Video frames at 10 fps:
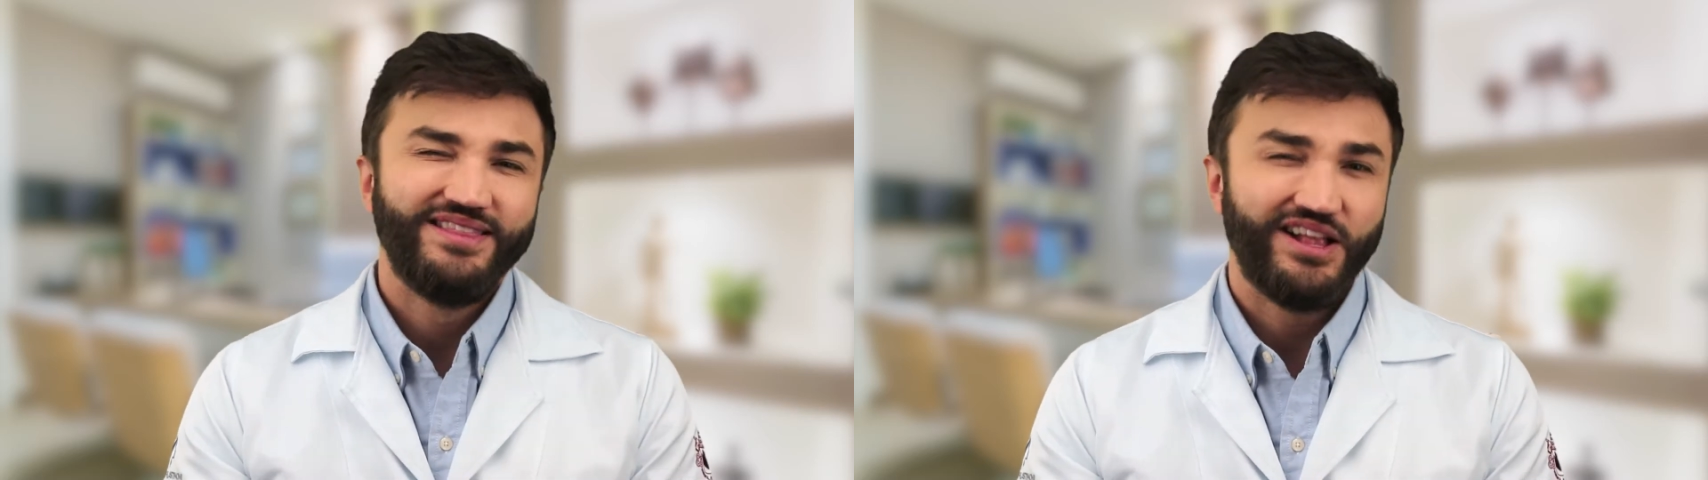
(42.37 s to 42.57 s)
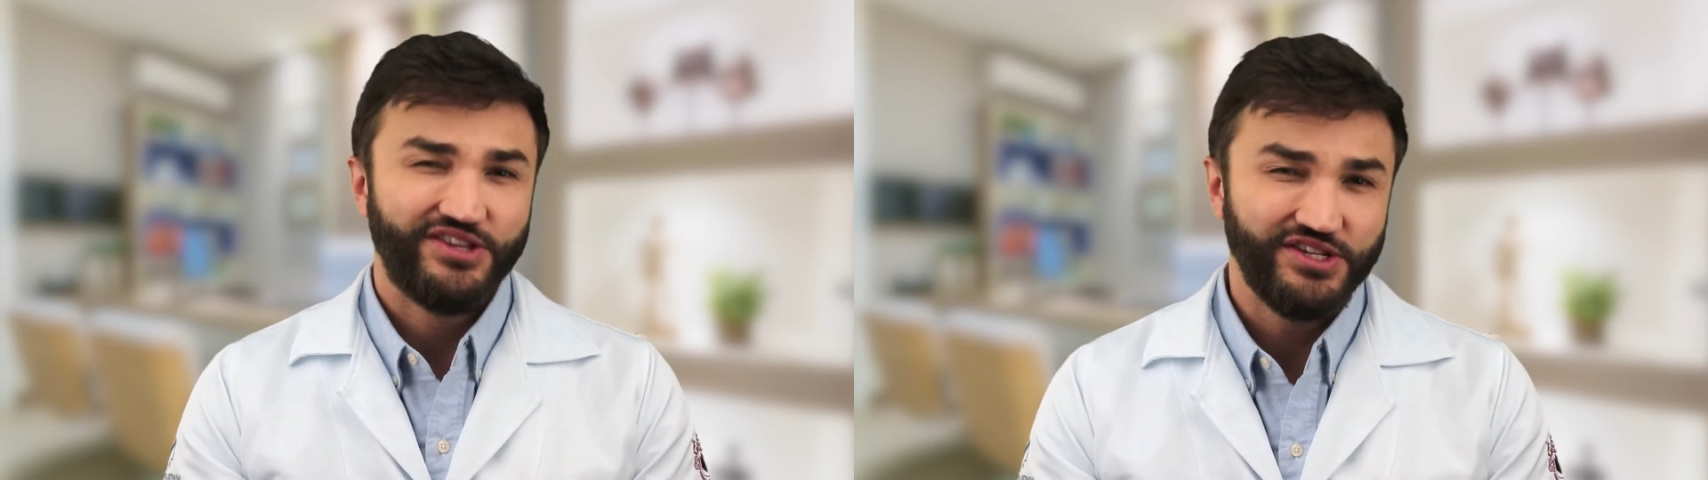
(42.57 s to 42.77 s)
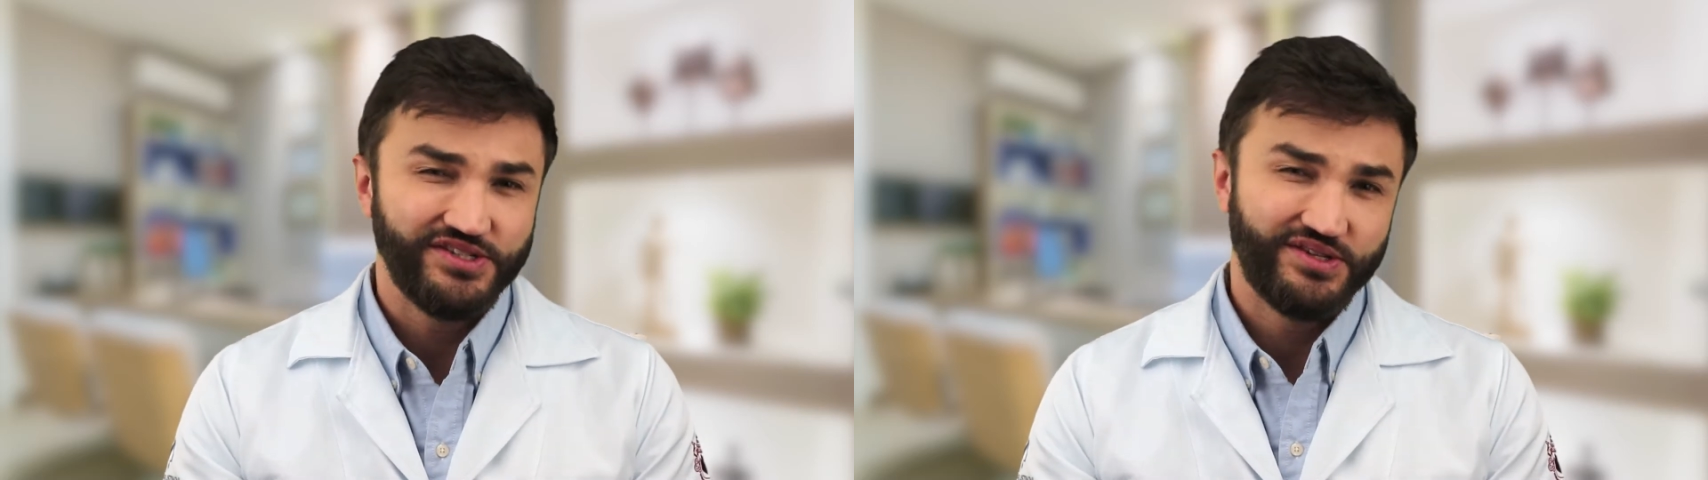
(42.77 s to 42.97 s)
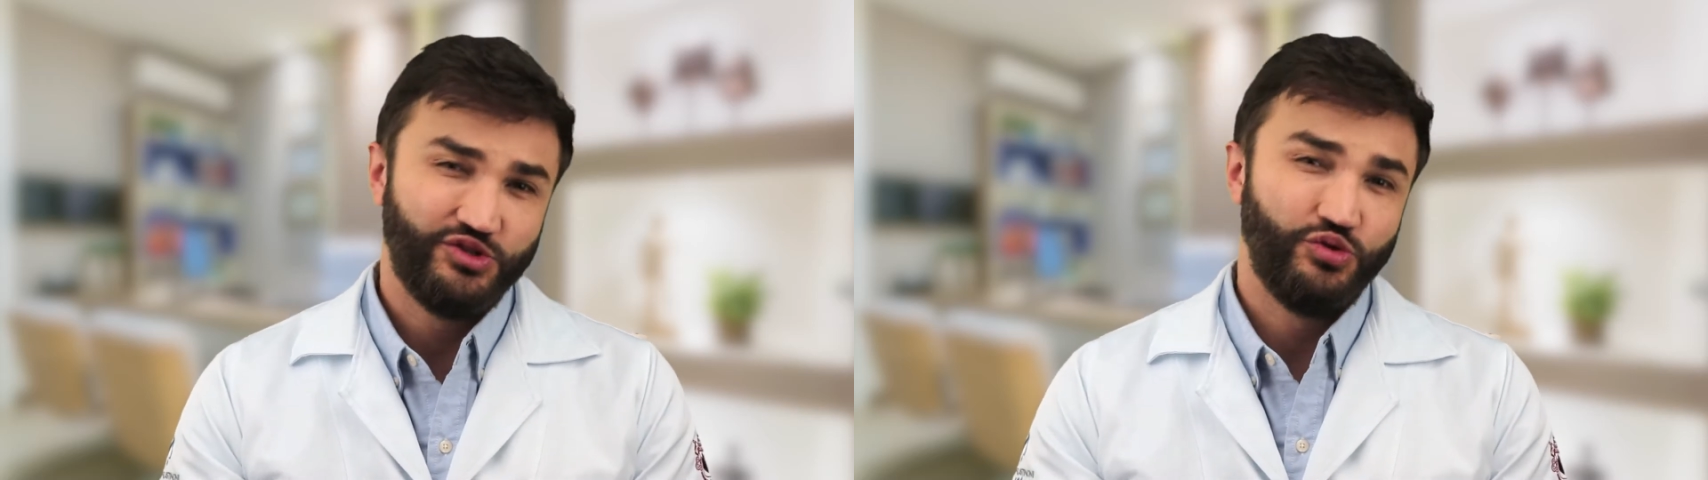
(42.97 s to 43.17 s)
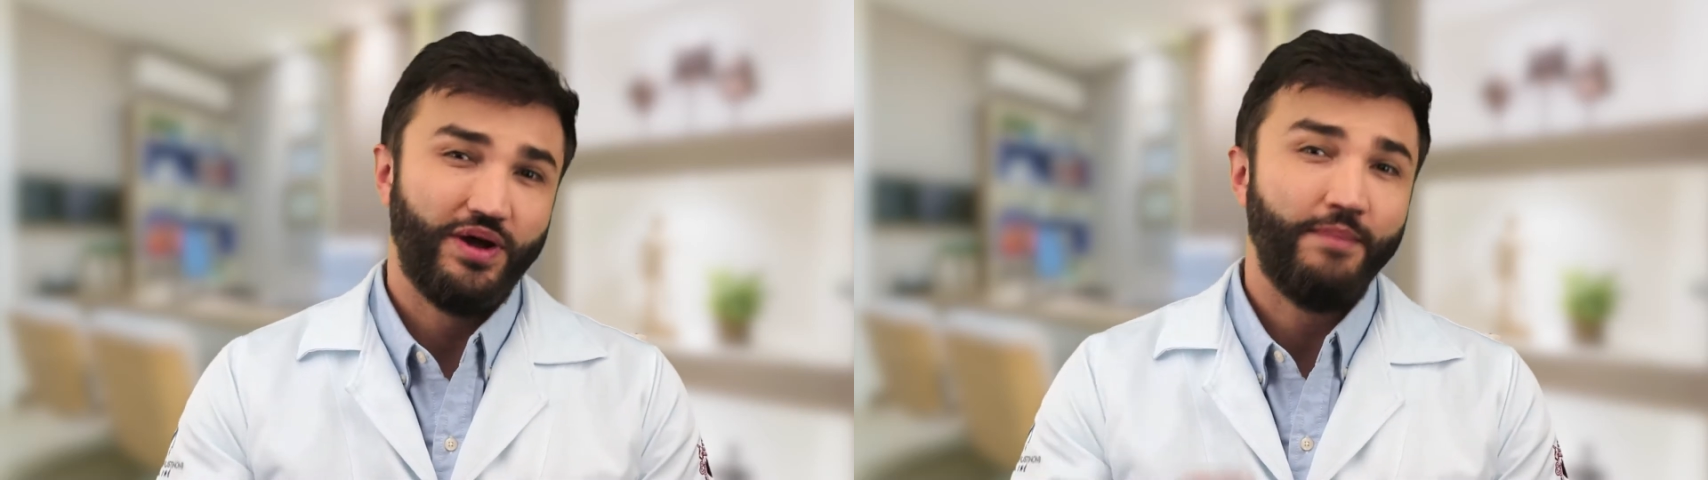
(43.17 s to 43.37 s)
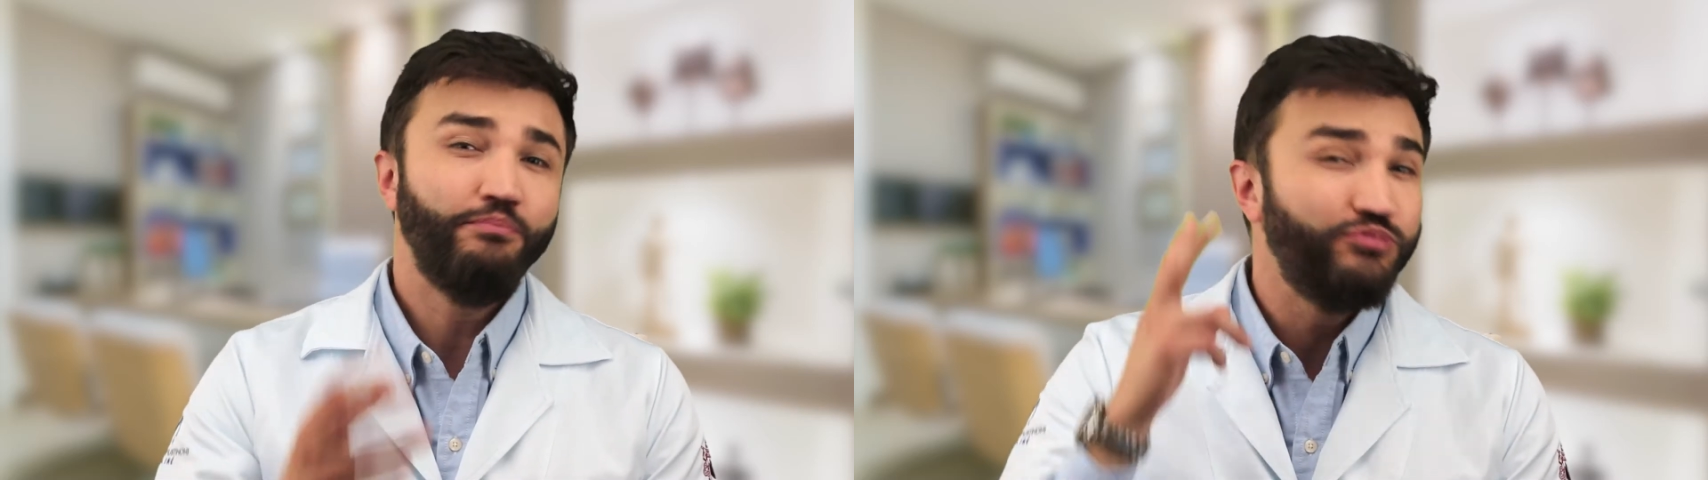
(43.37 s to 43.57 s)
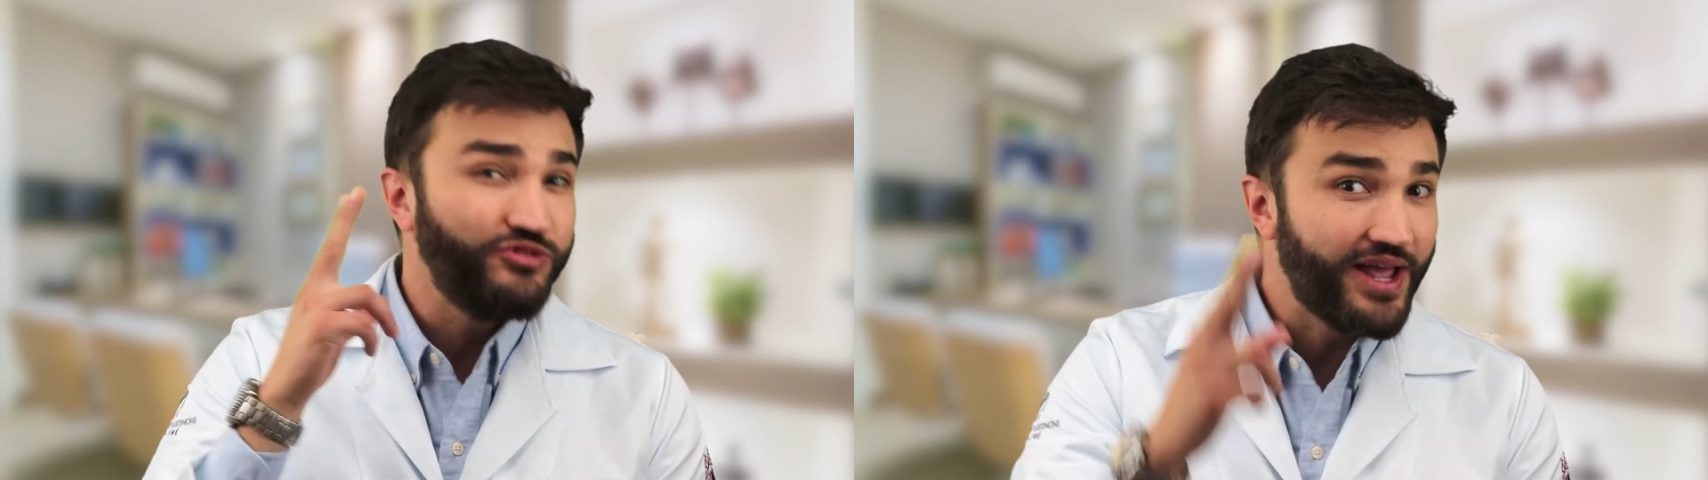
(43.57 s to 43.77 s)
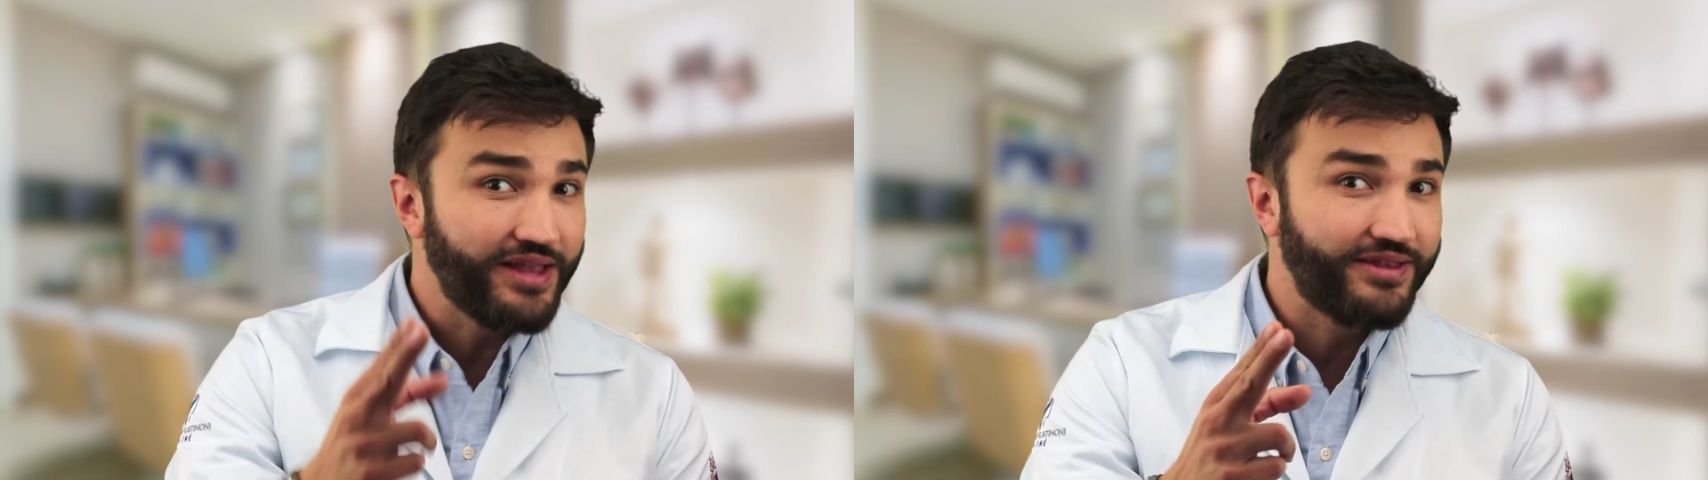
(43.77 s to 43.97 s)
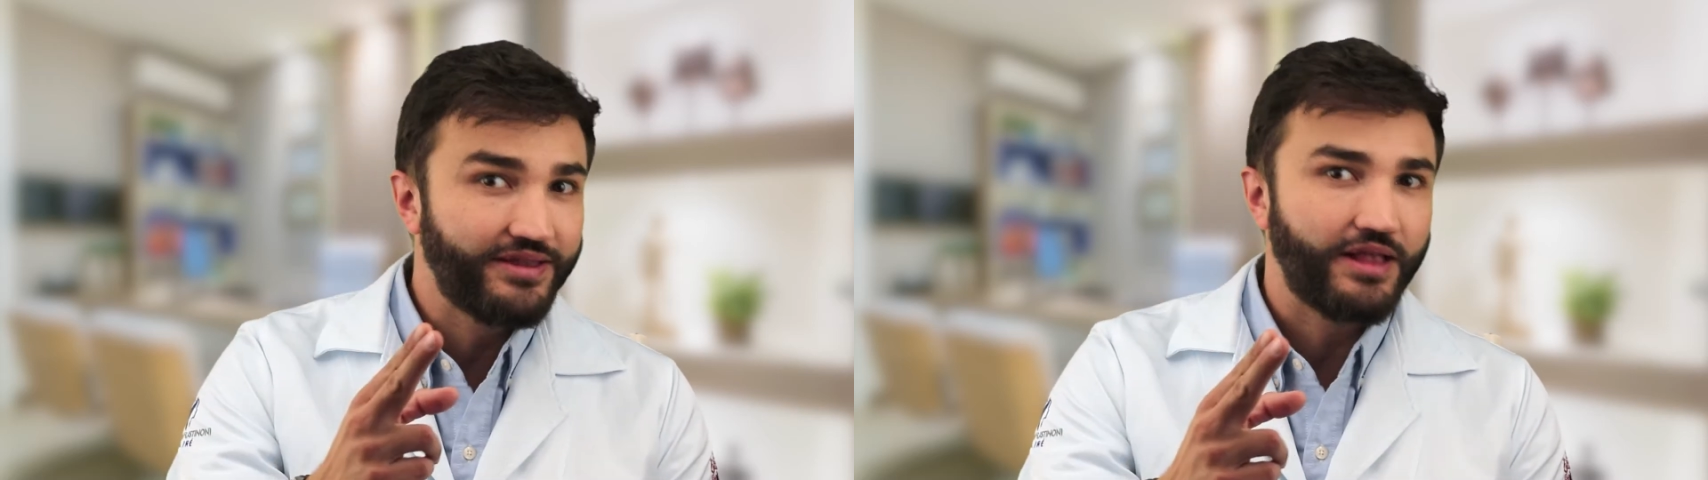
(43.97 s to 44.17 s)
That is to amputate